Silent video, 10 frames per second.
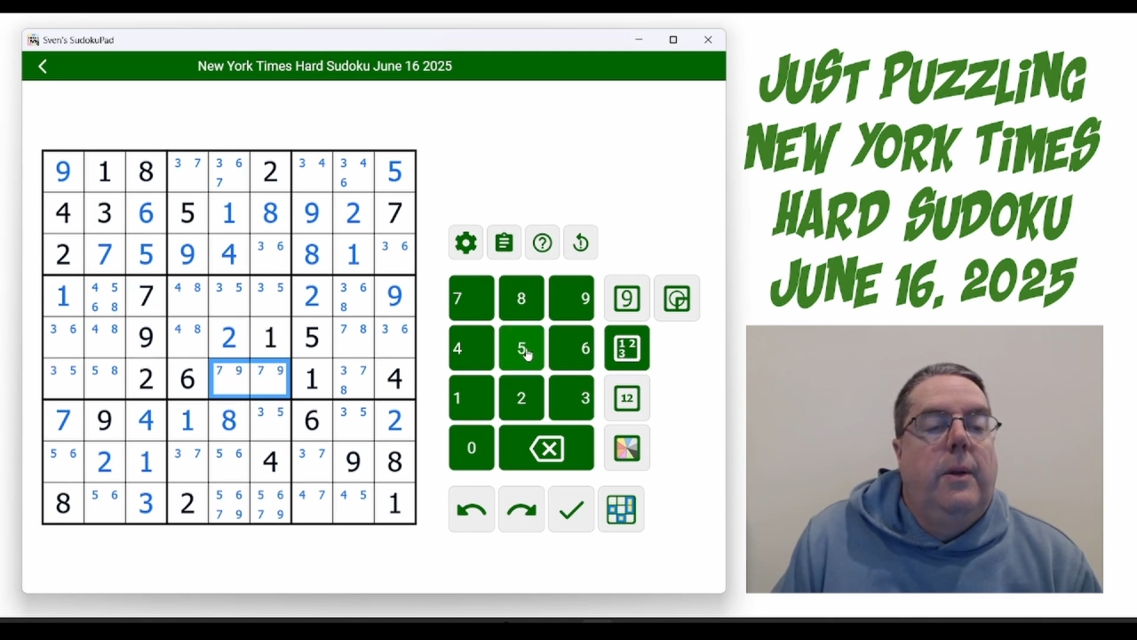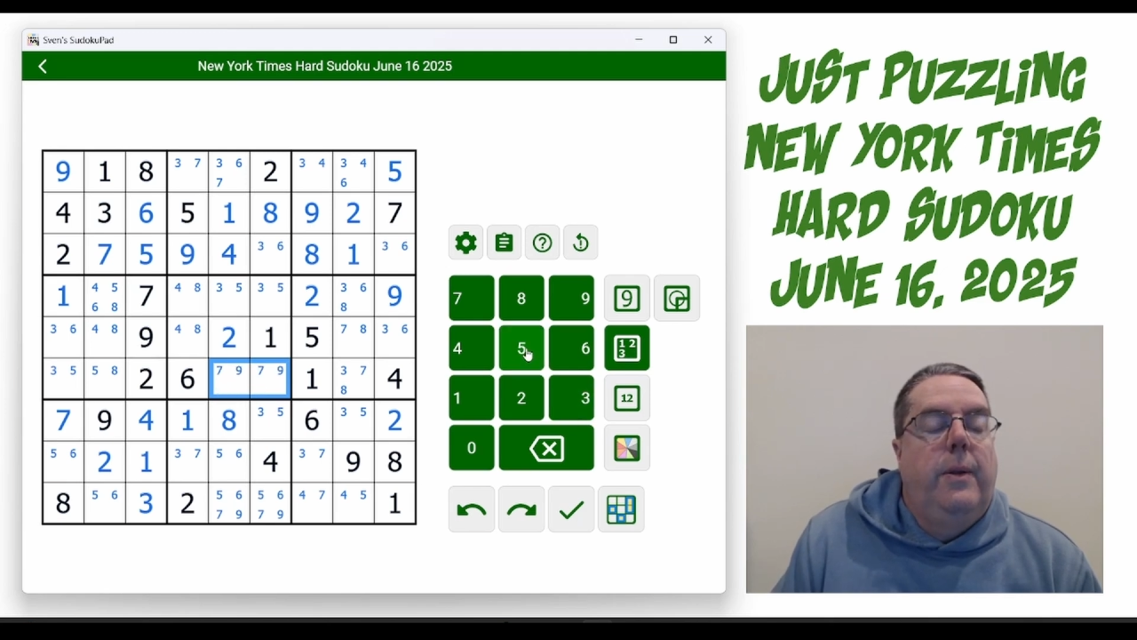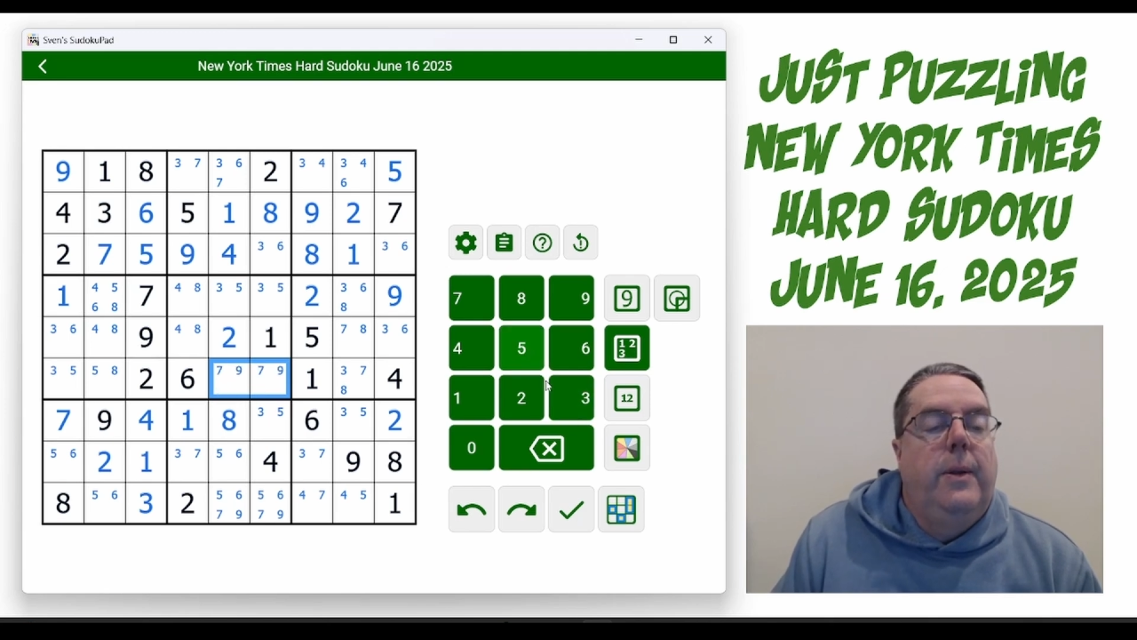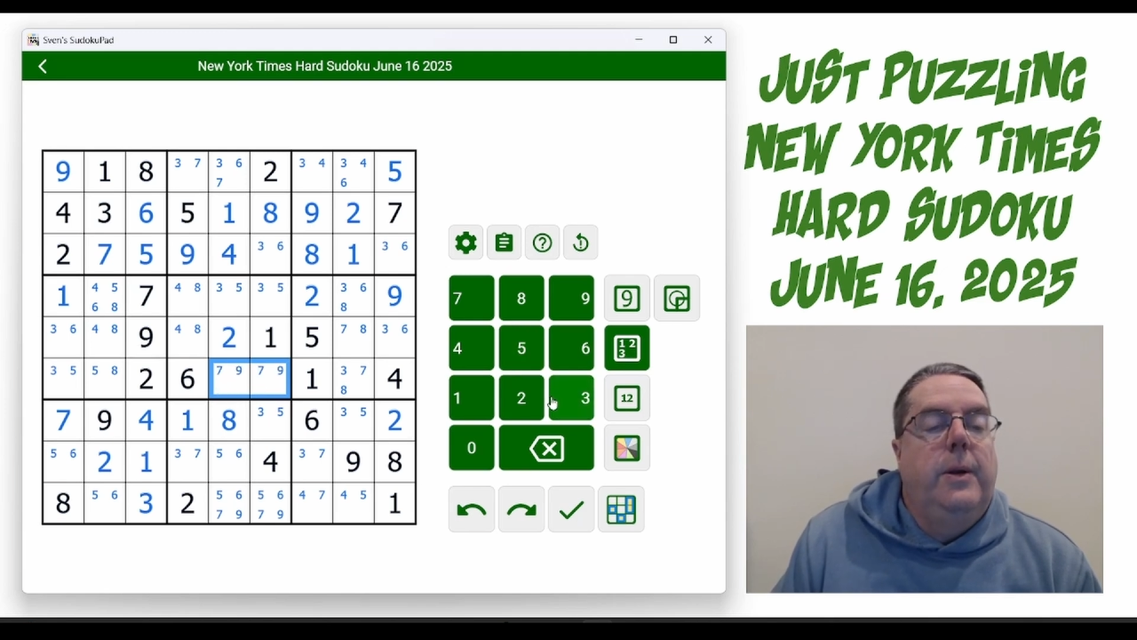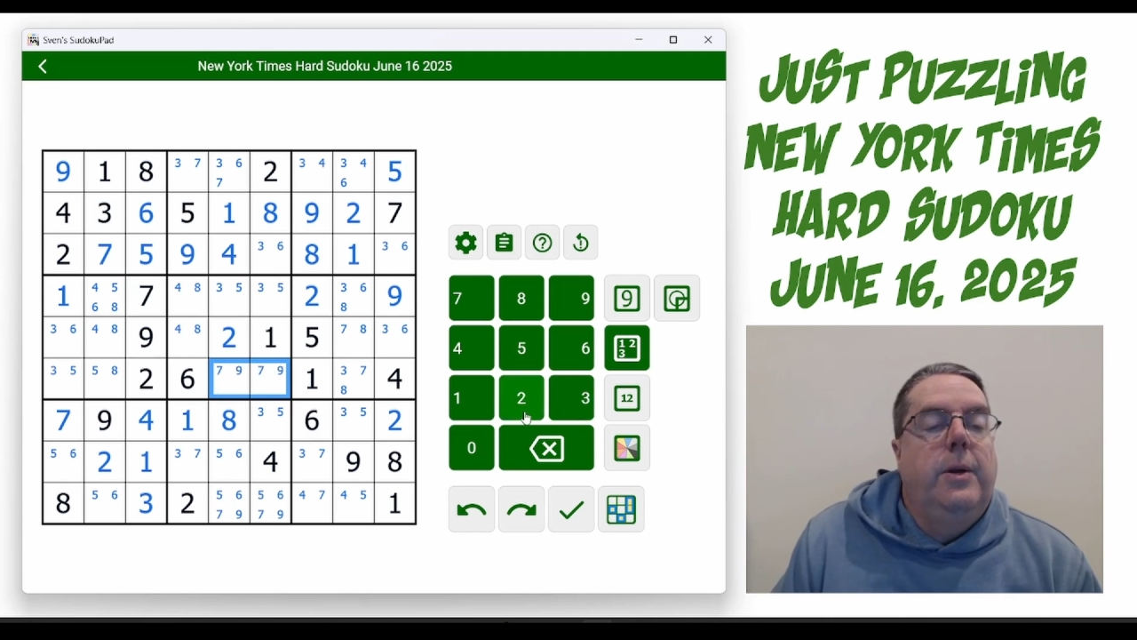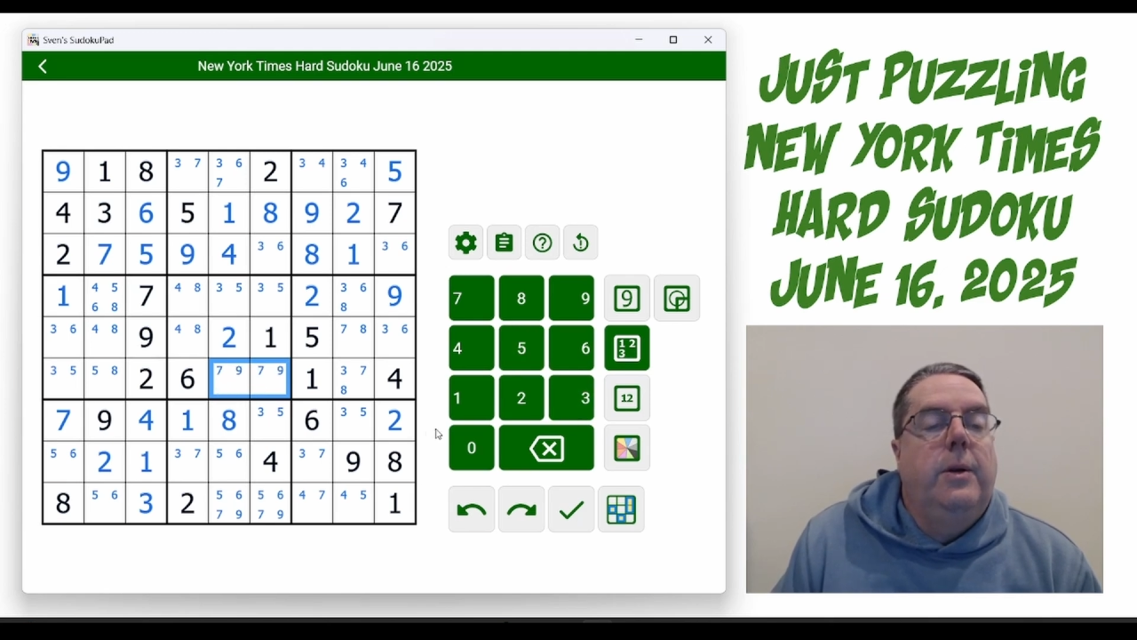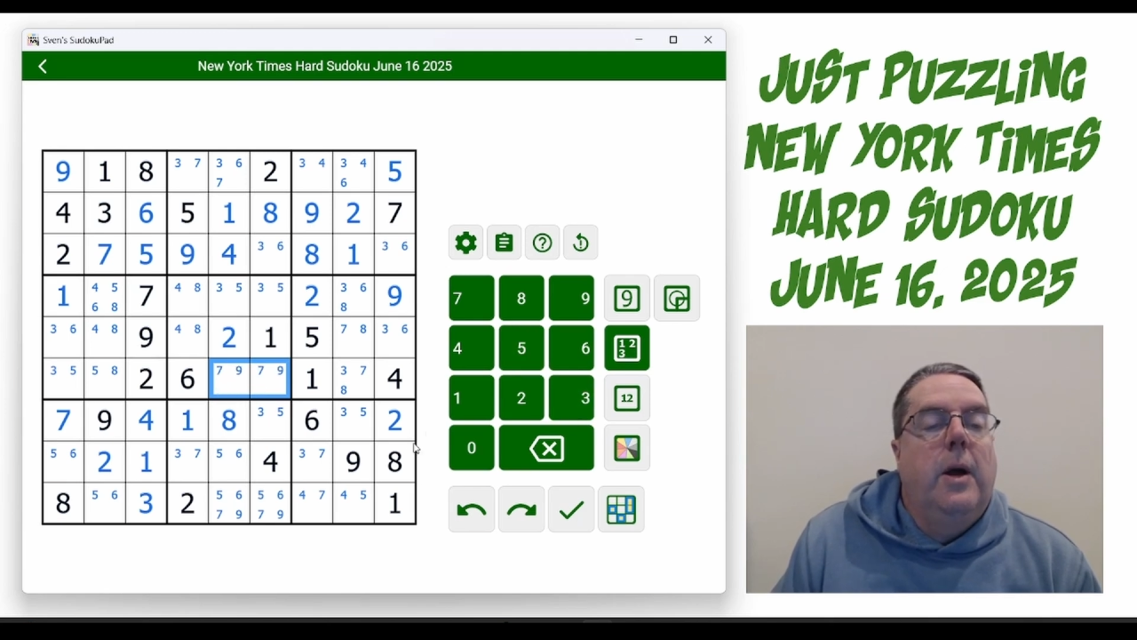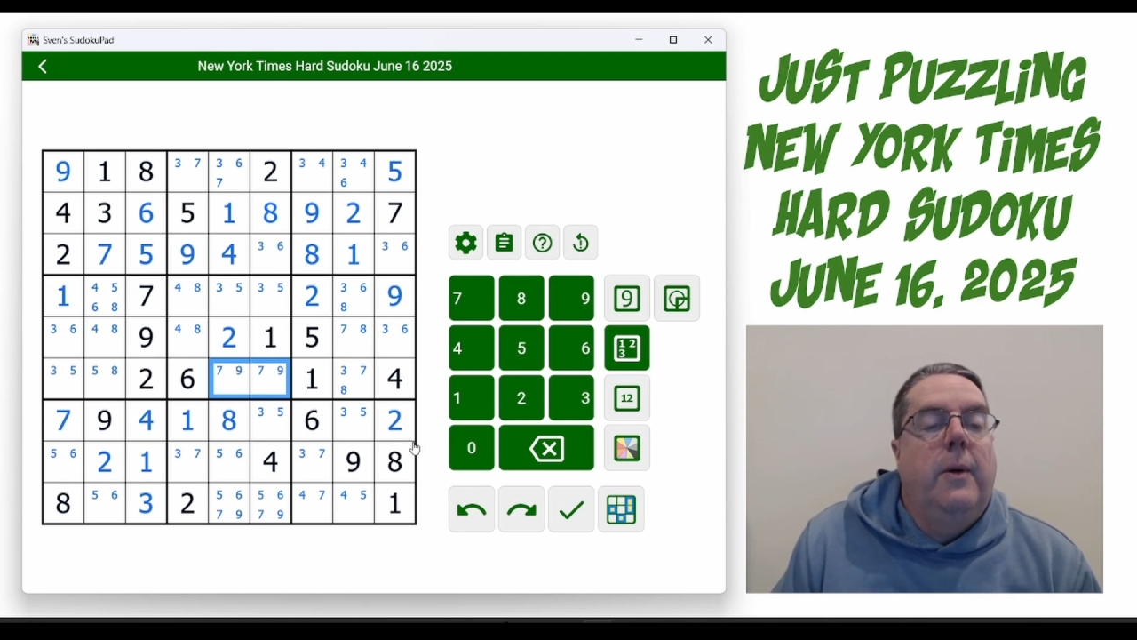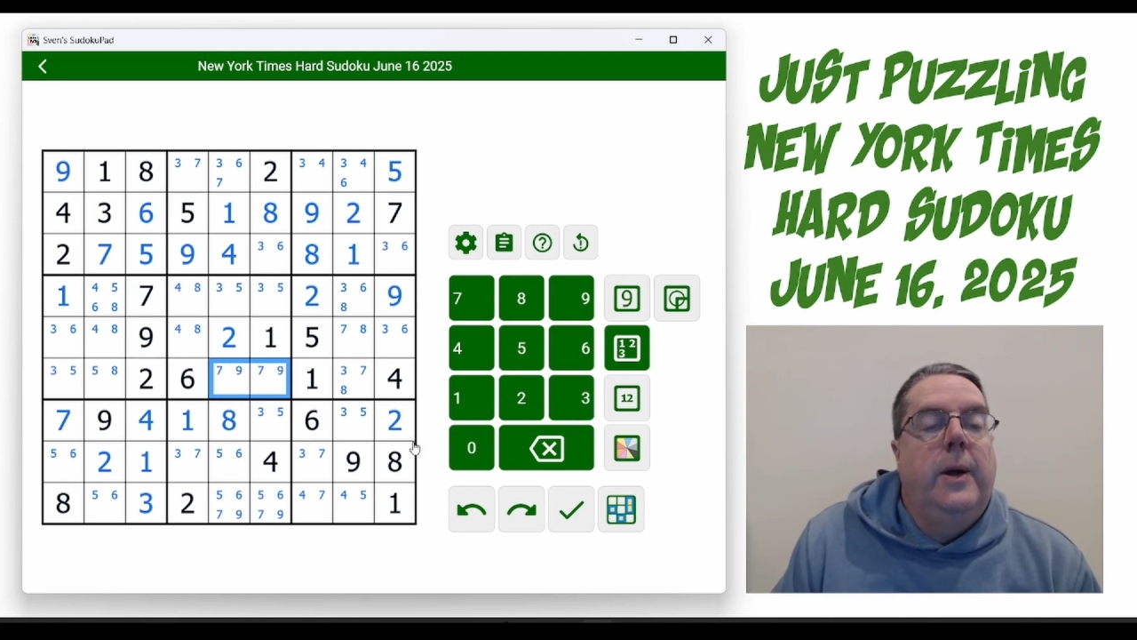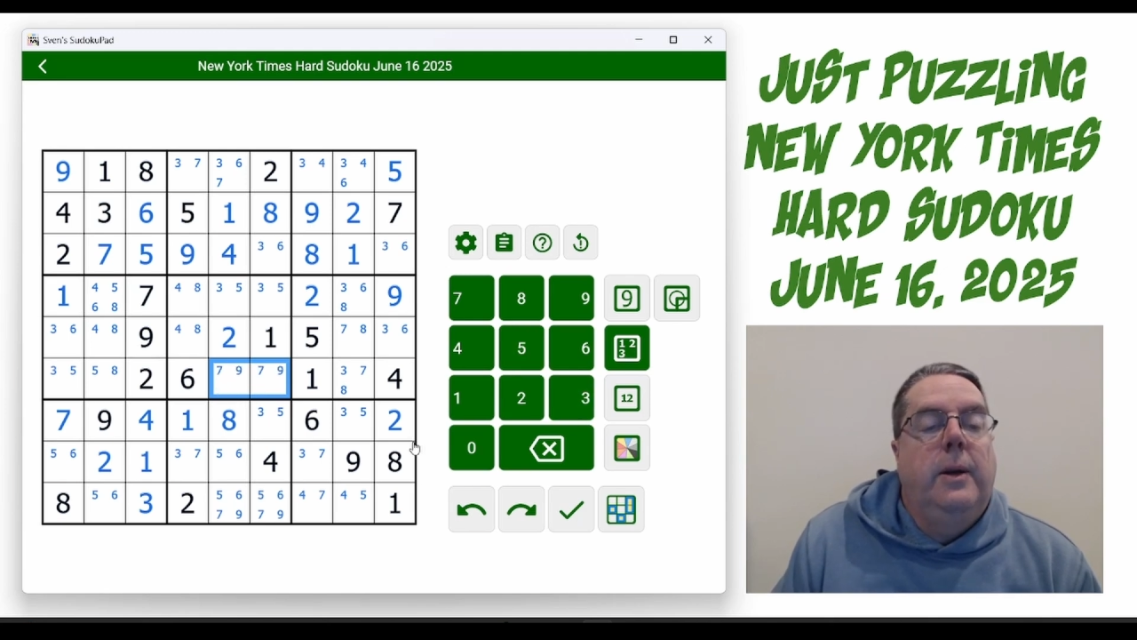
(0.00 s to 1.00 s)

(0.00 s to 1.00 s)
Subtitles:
This is going